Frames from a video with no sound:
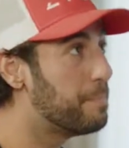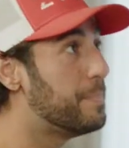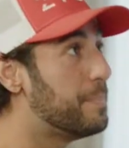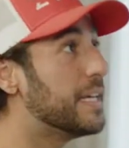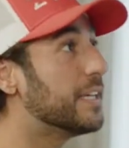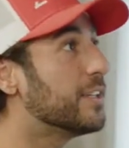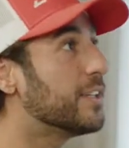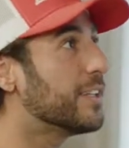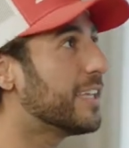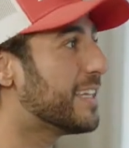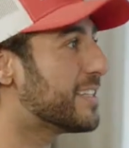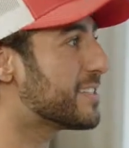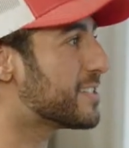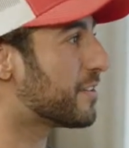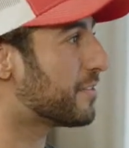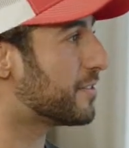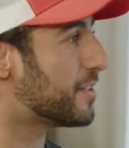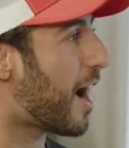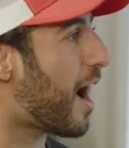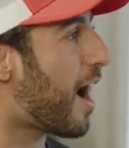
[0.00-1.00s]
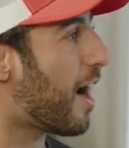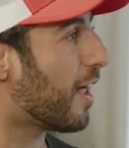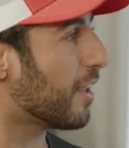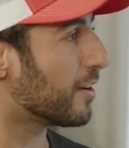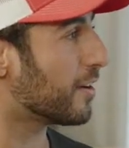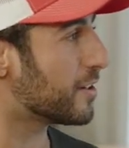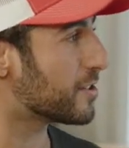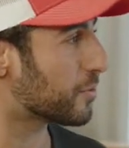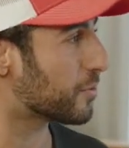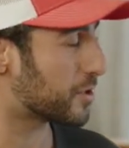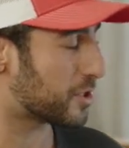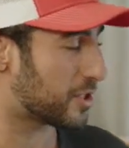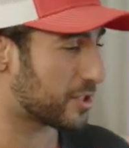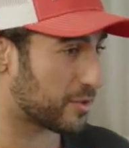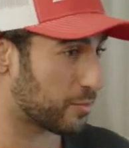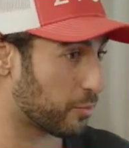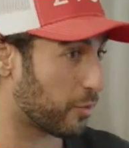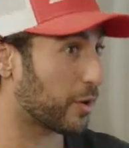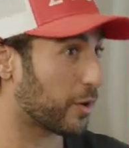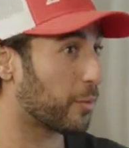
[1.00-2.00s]
billions of dollars, which
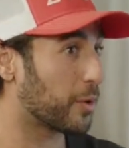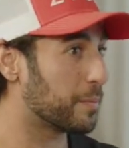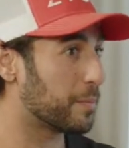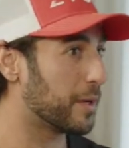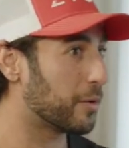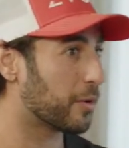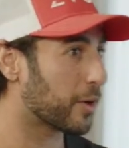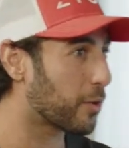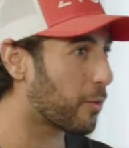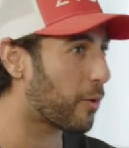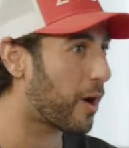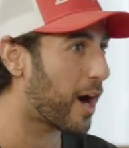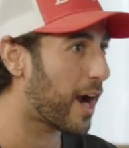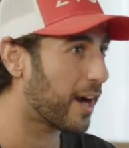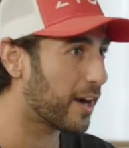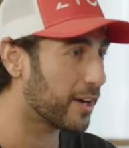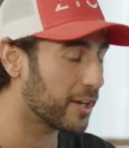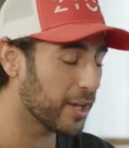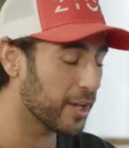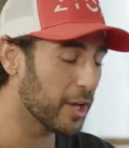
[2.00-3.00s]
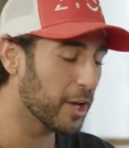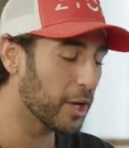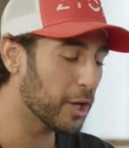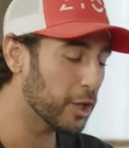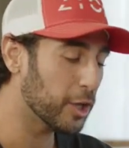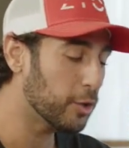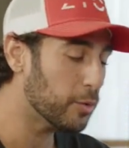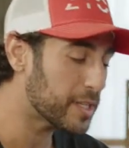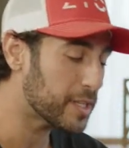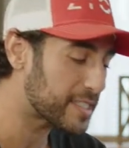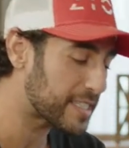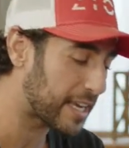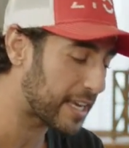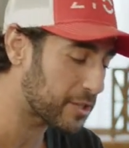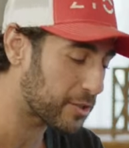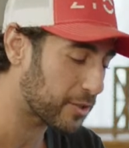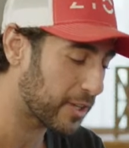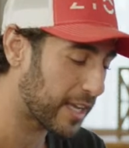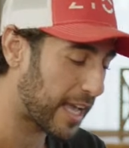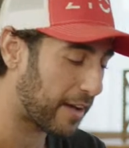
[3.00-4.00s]
is what would be required, you
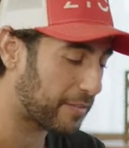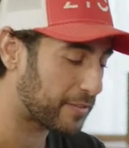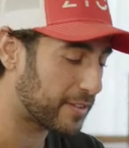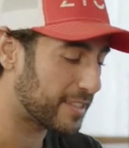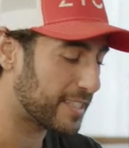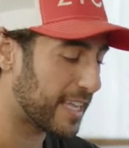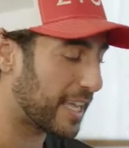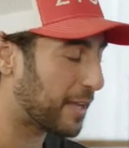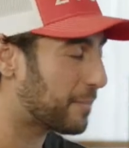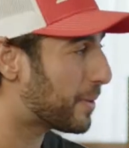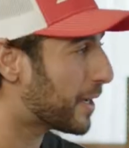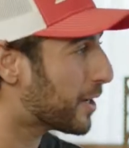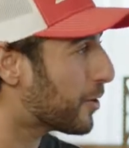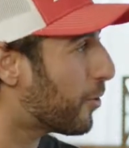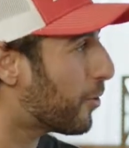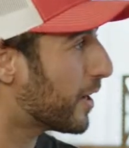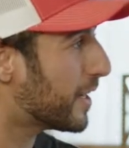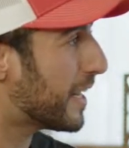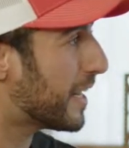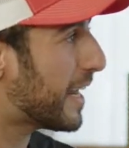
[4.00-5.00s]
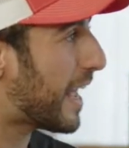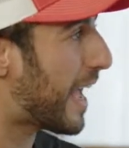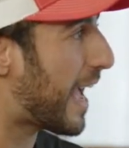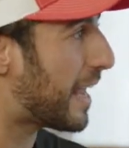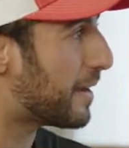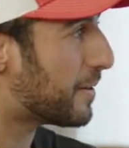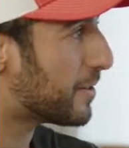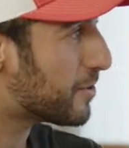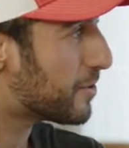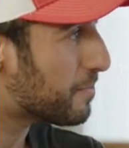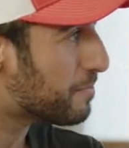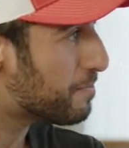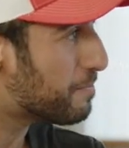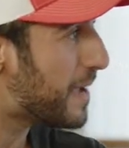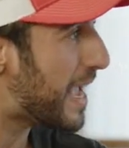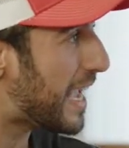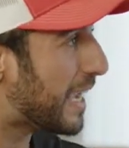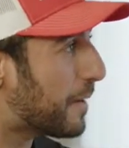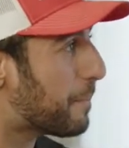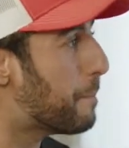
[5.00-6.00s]
essentially have to take Bitcoin and
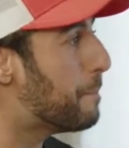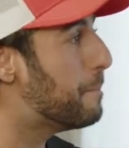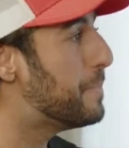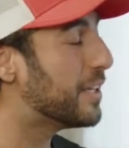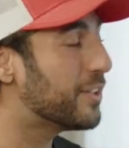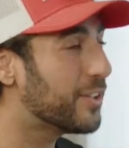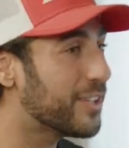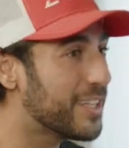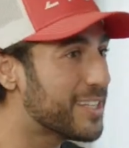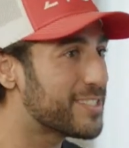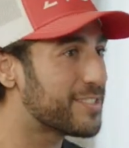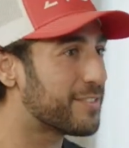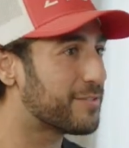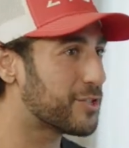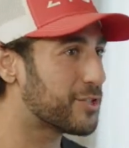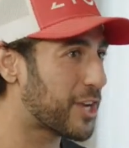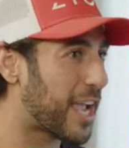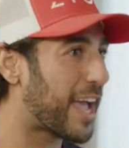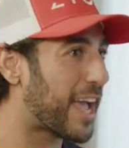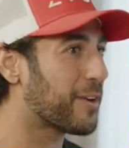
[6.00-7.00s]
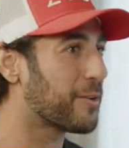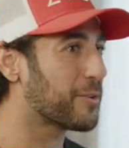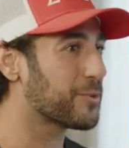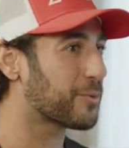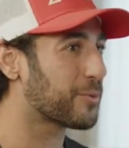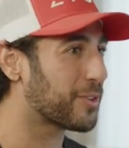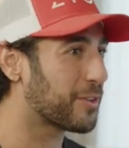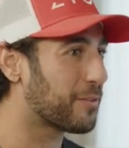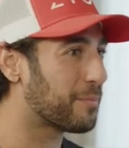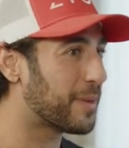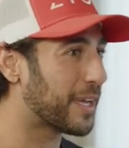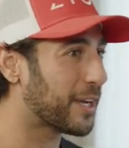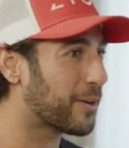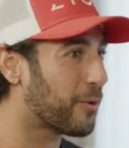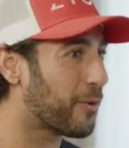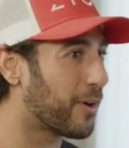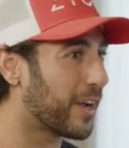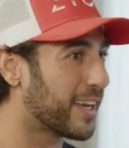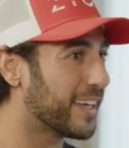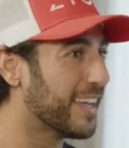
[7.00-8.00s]
make billions of channels worth of
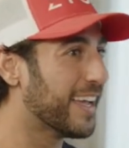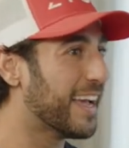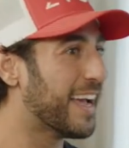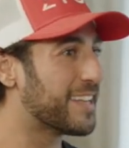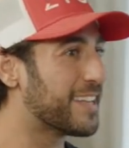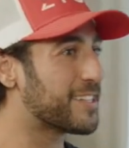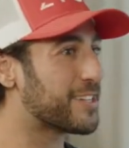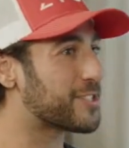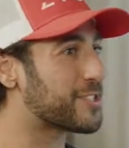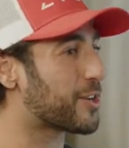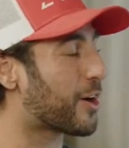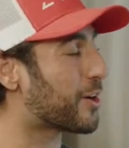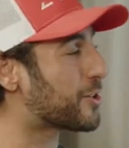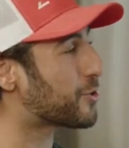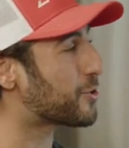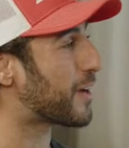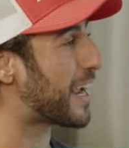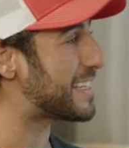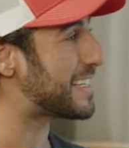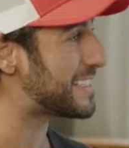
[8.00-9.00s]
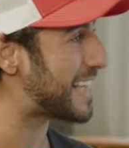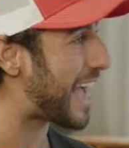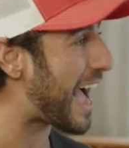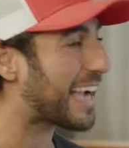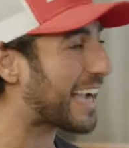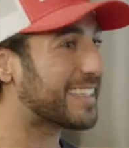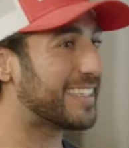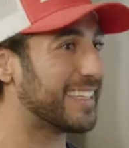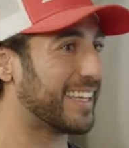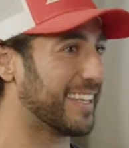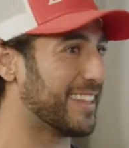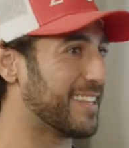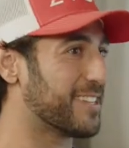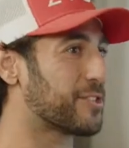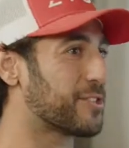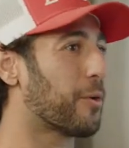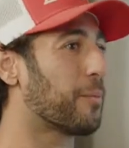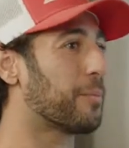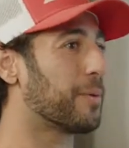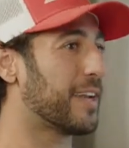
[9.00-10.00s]
Bitcoin to start transacting in
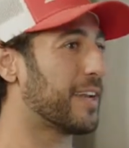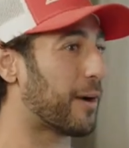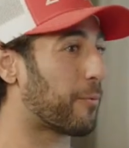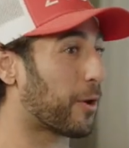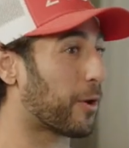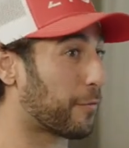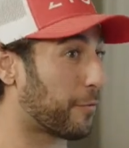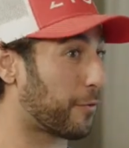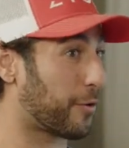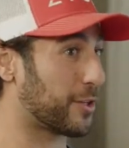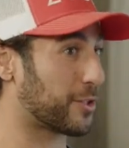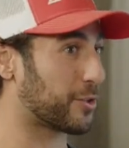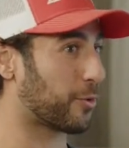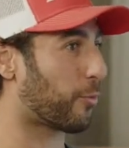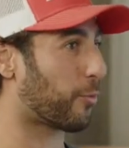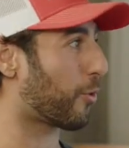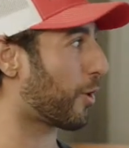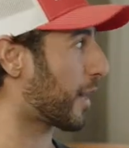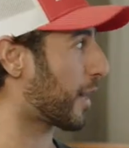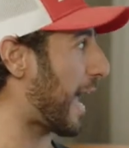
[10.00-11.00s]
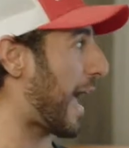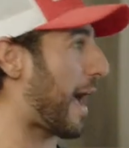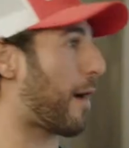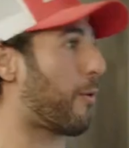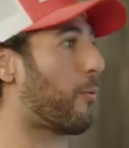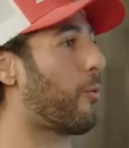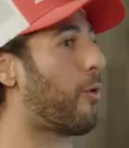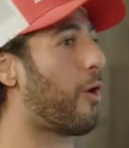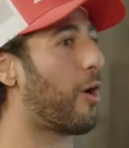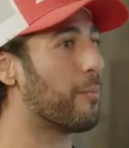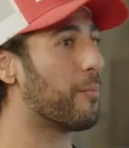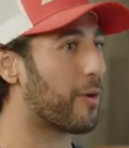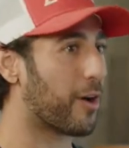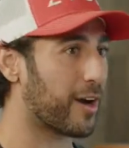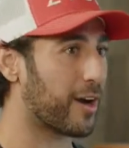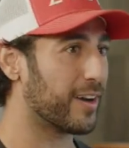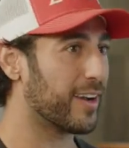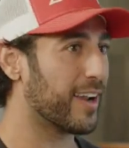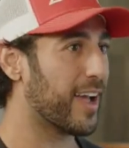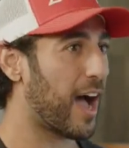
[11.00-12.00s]
this open network for it to work at
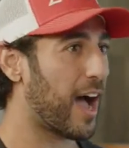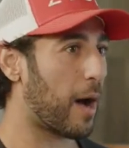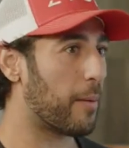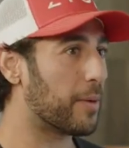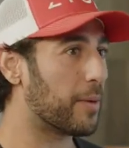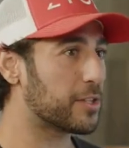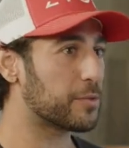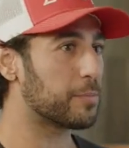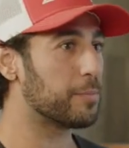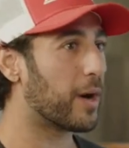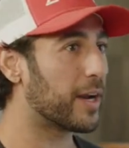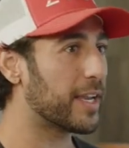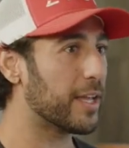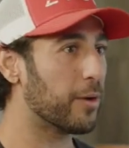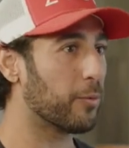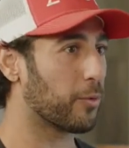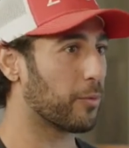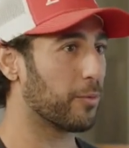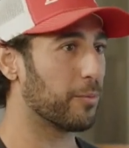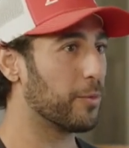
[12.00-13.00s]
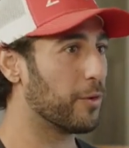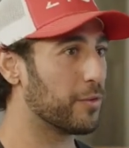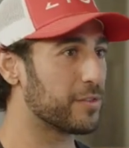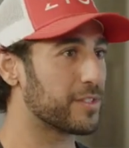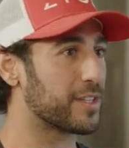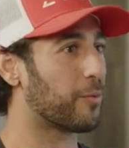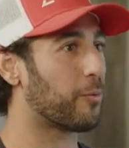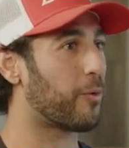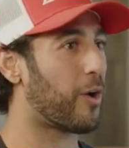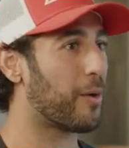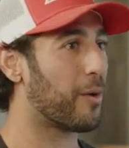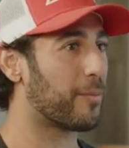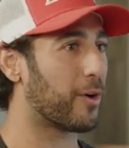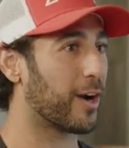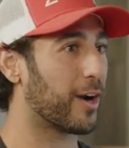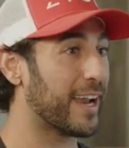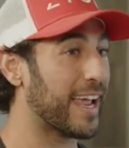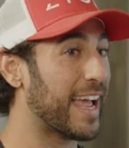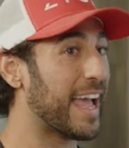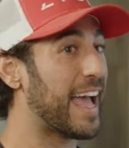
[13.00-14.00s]
Walmart. How much money moves at
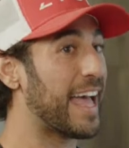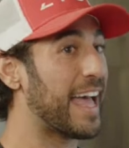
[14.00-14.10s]
Walmart?